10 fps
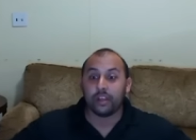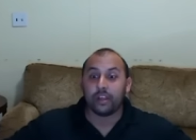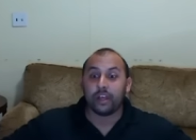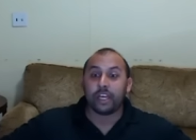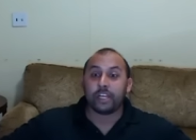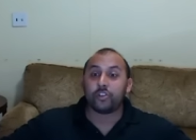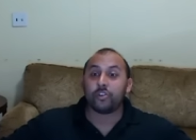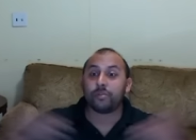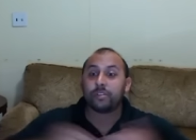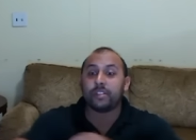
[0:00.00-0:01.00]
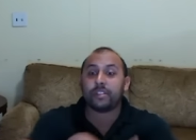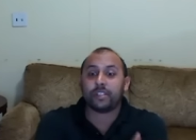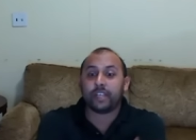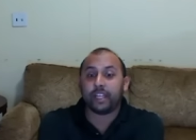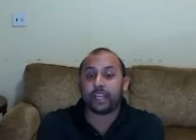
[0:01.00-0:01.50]
Hey YouTubers, this is
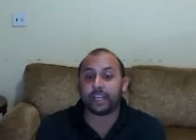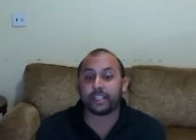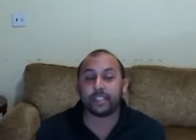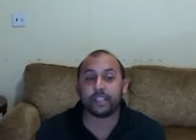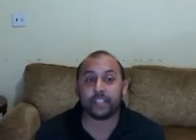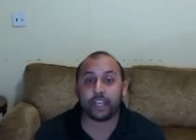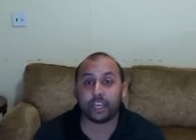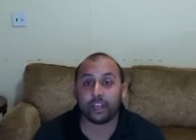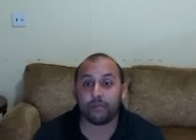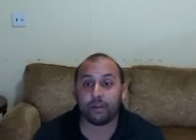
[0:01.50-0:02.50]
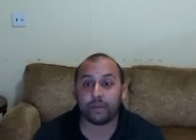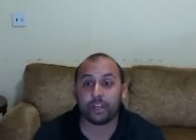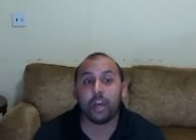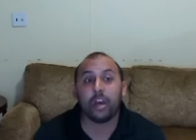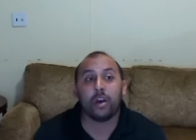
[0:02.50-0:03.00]
Gay 6 aka Raymond.
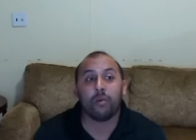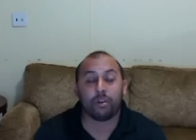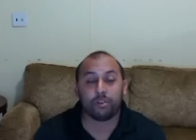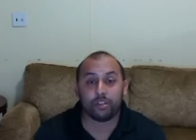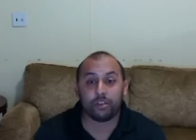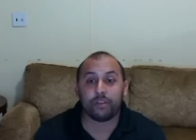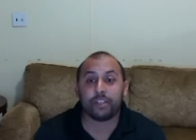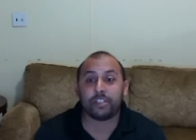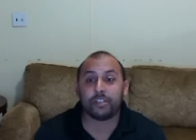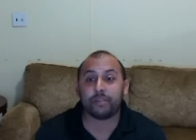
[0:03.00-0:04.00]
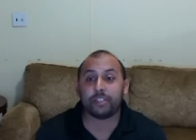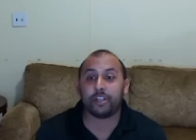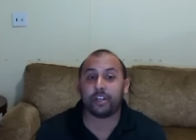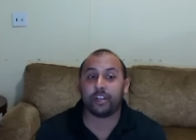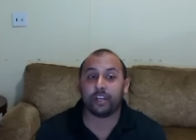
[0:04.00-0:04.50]
Welcome to another rendition of
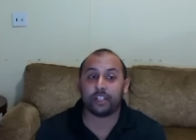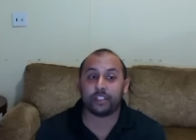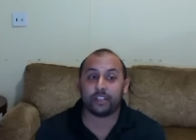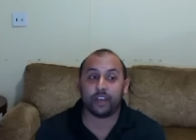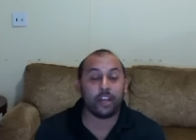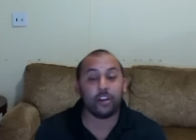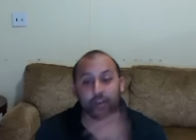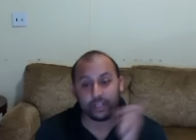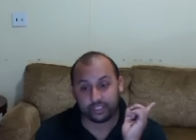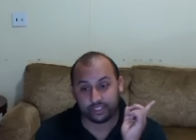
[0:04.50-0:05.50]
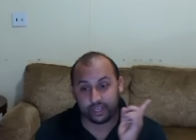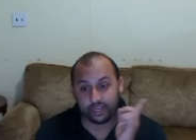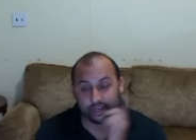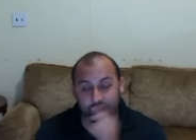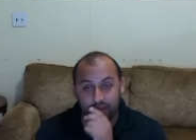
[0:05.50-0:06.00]
McJuggerNuggets. I know I said
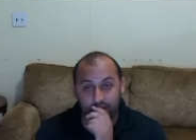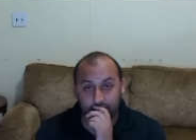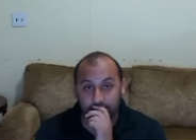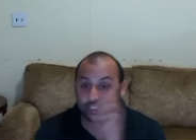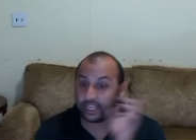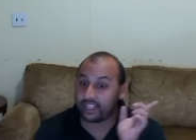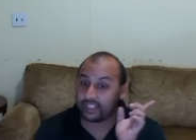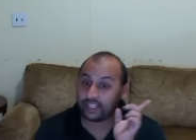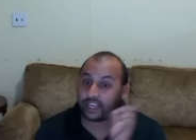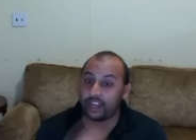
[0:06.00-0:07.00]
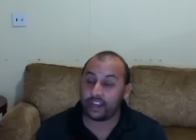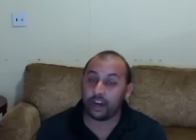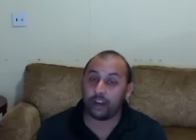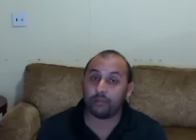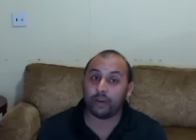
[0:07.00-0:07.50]
it, I'm gonna say this again
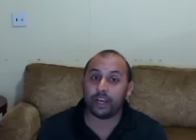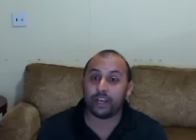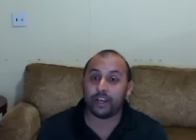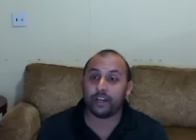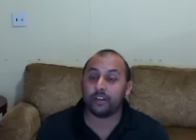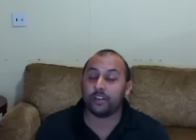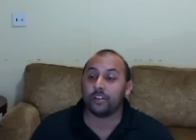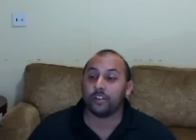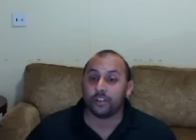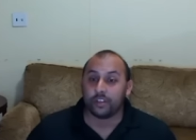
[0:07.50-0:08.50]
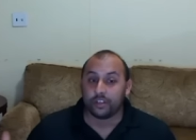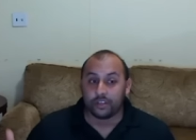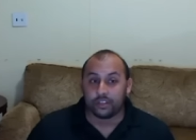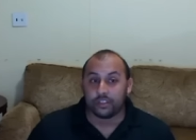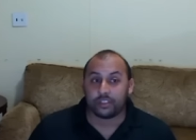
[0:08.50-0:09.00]
on my uh,
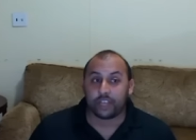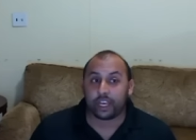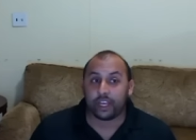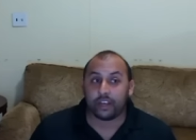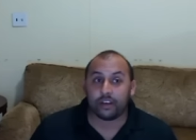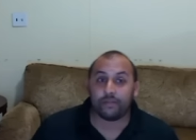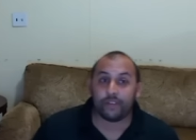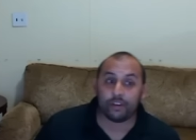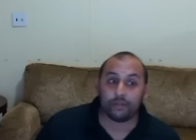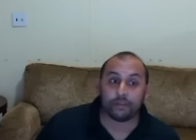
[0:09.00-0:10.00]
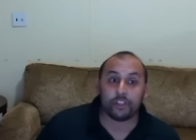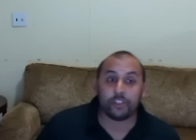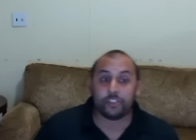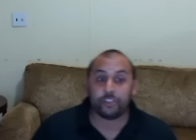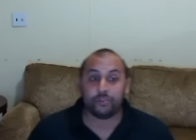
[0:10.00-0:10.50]
second uh, video I'm gonna
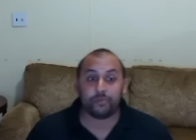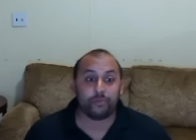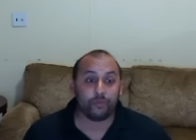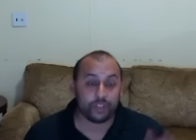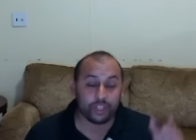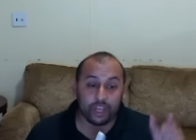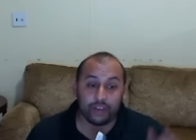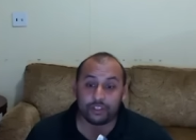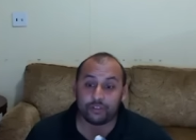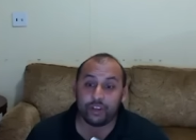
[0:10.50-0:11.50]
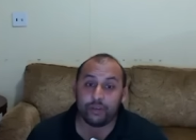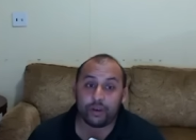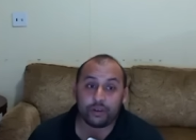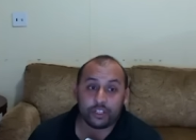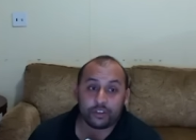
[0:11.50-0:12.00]
do with the live stream.
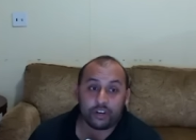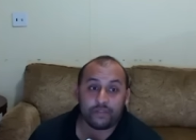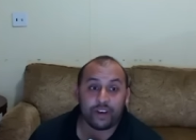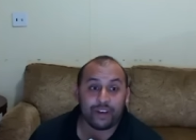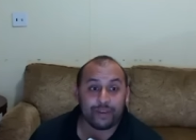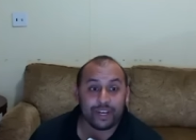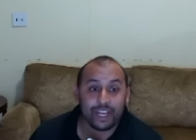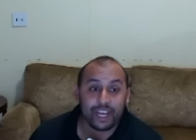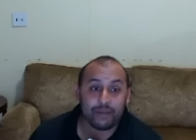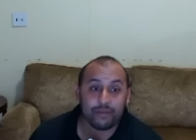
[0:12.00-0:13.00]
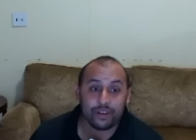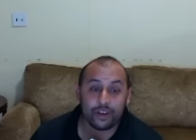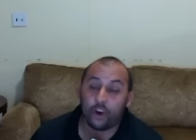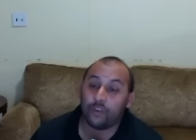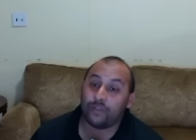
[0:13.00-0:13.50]
I'm gonna try to find my name,
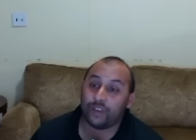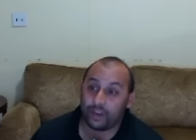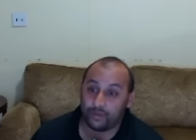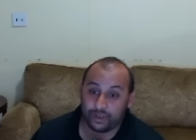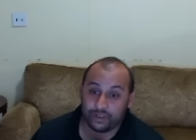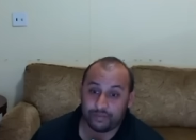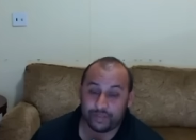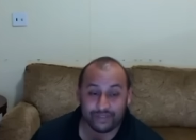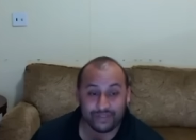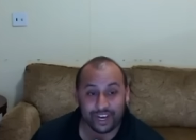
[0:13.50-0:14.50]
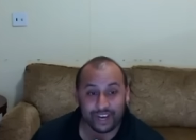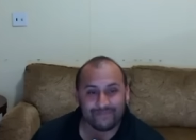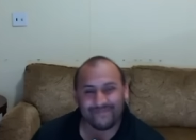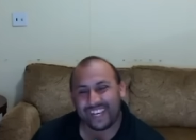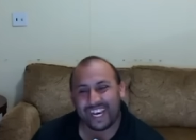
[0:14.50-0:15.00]
hopefully I will, but if
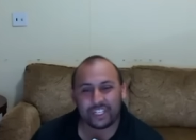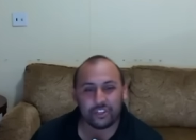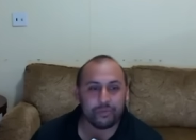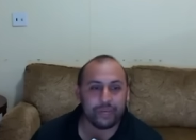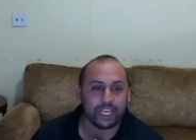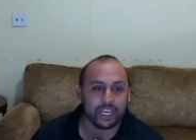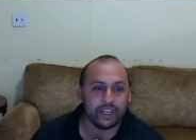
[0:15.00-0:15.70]
not, that's eh, no biggie.